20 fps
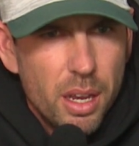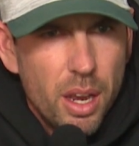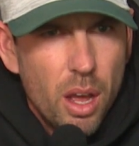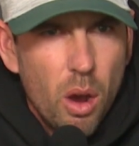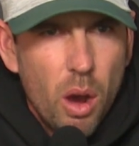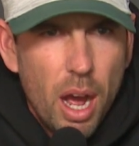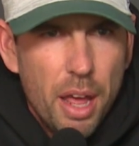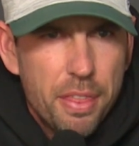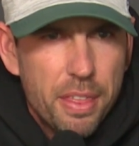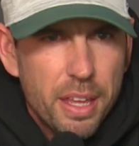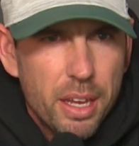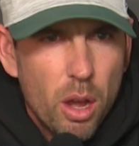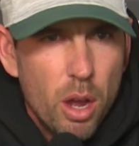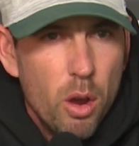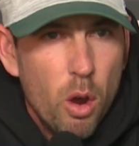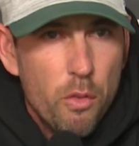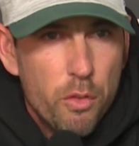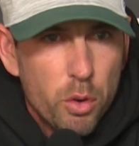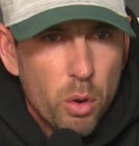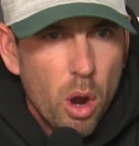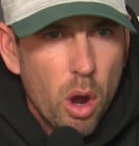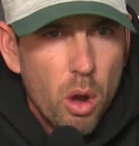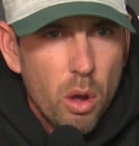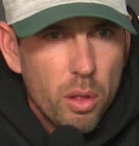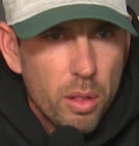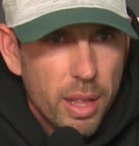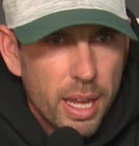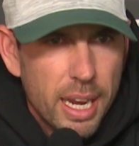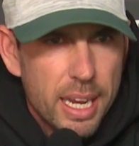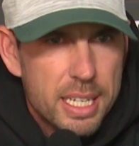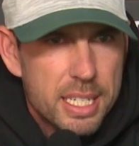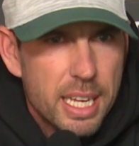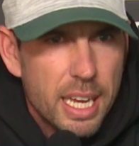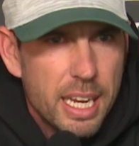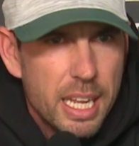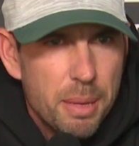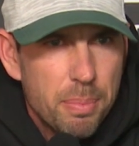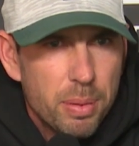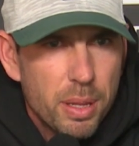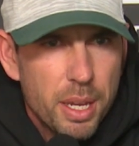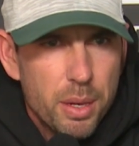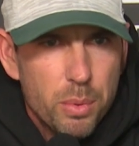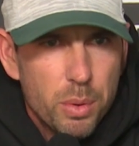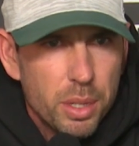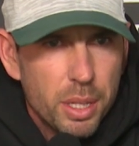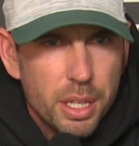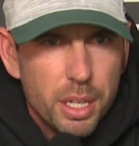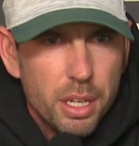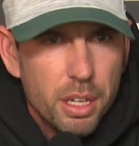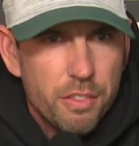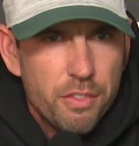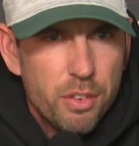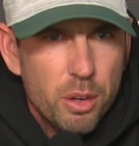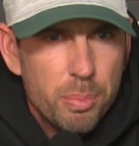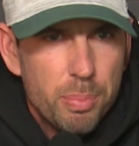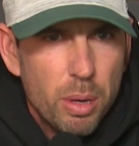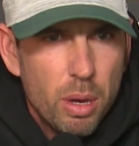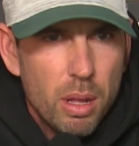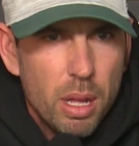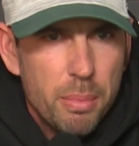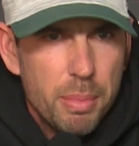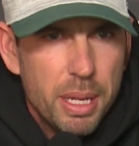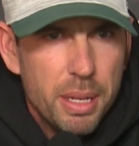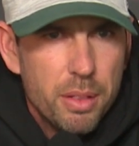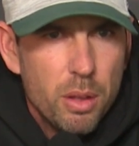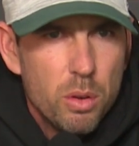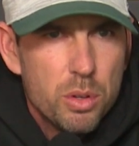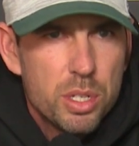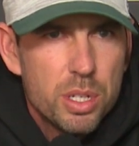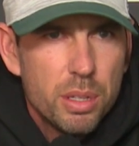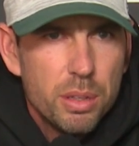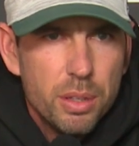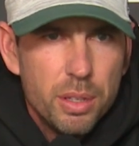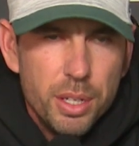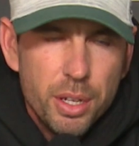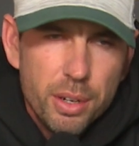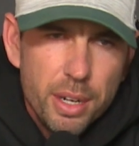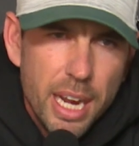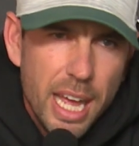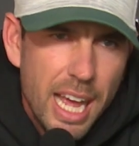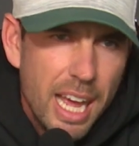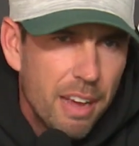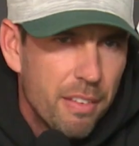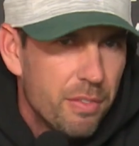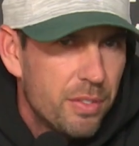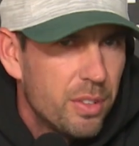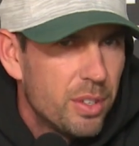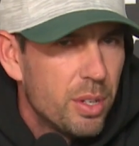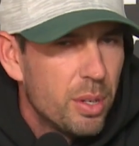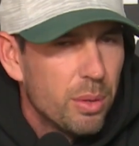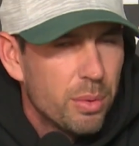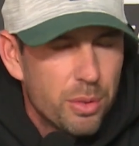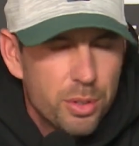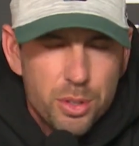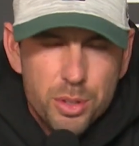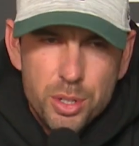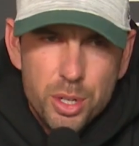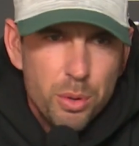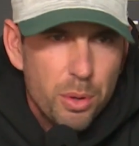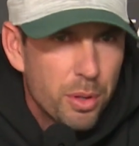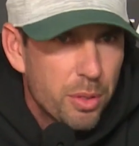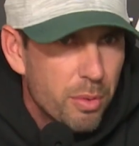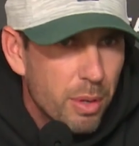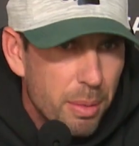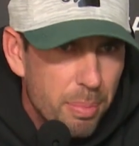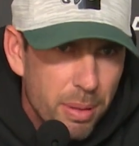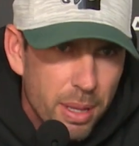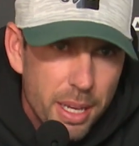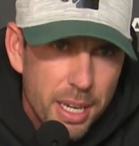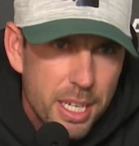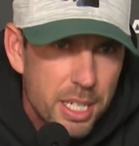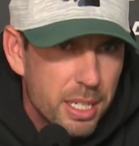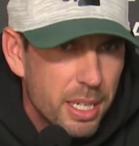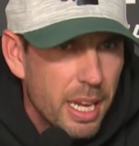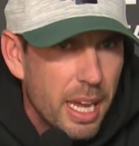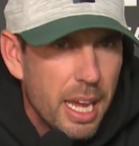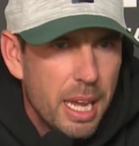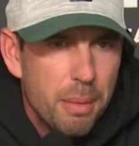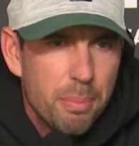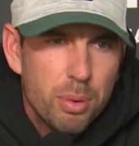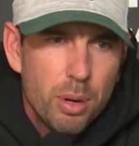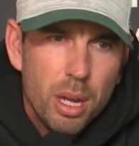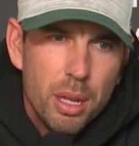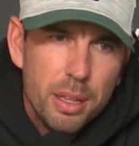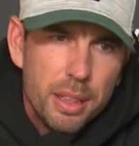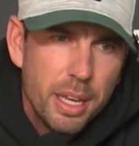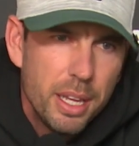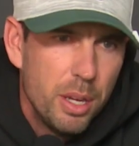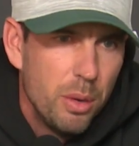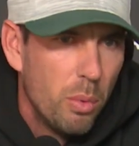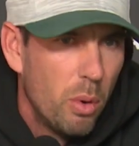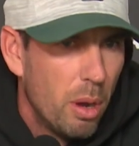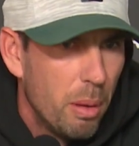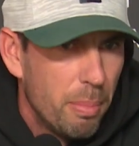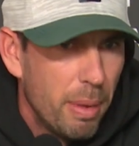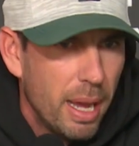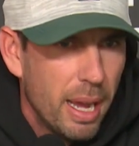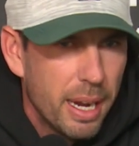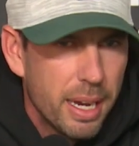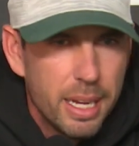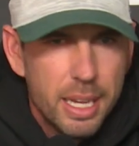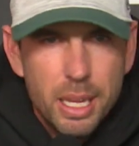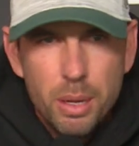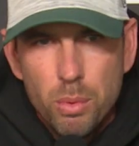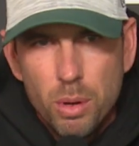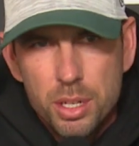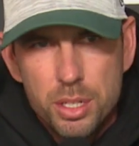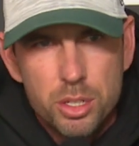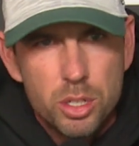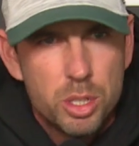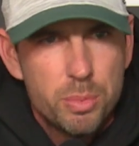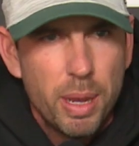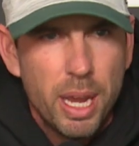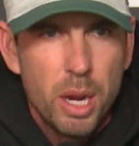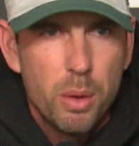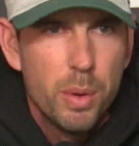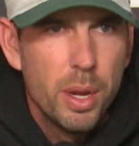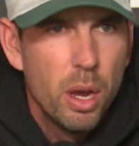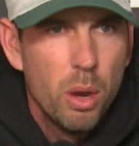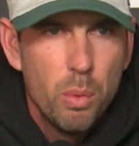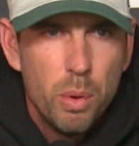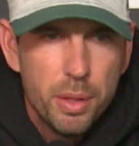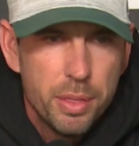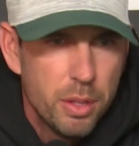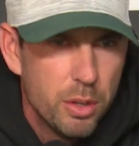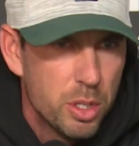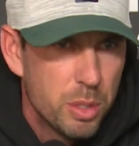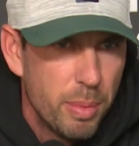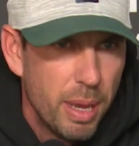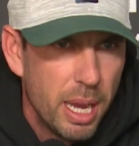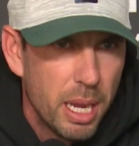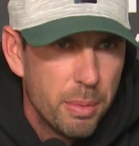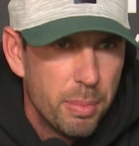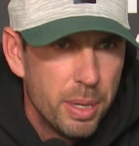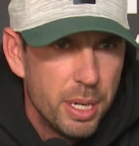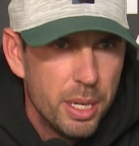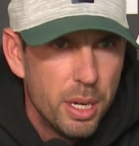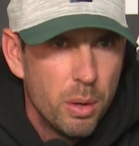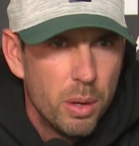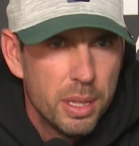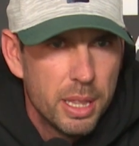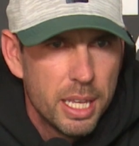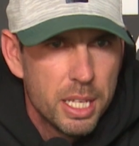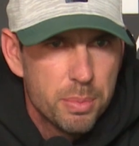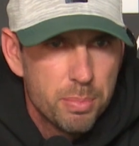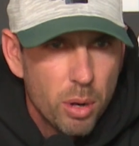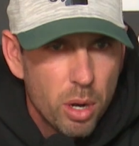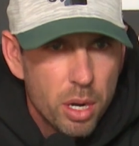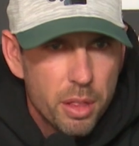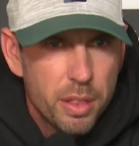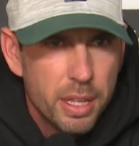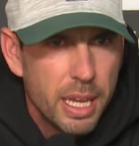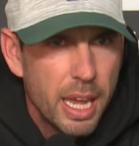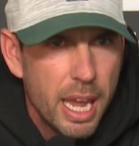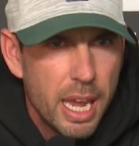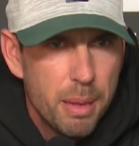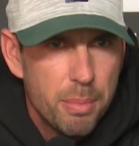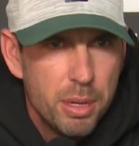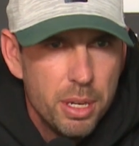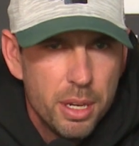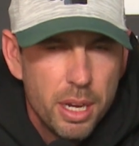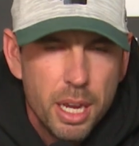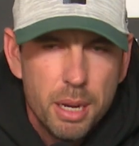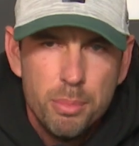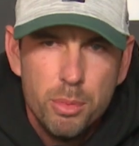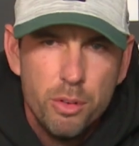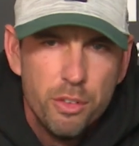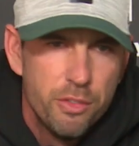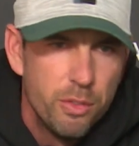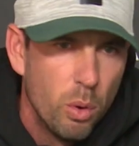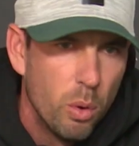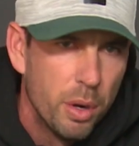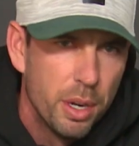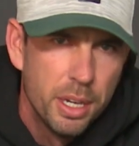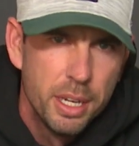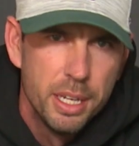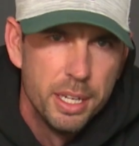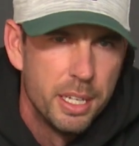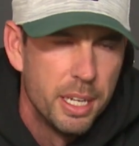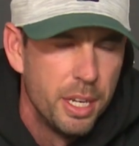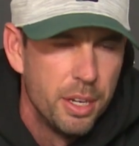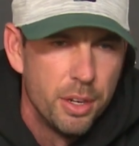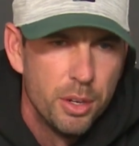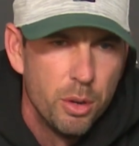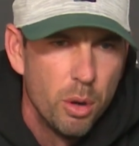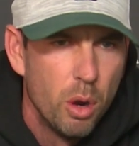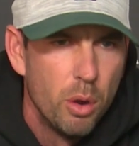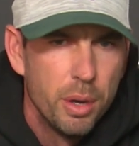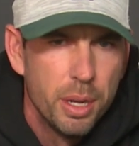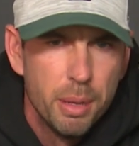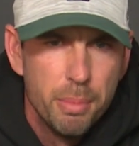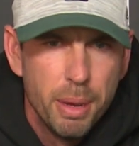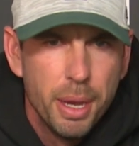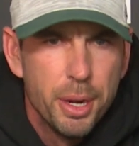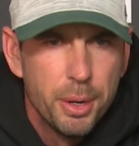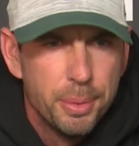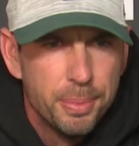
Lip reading: No, I think overall, like I said, he played really good football. I mean, those, you're going to have two or three plays a game probably that you want back, and he wants those back. We all want those back. But you know what? That's part of the game, and you got to move forward and continue to grow and get better.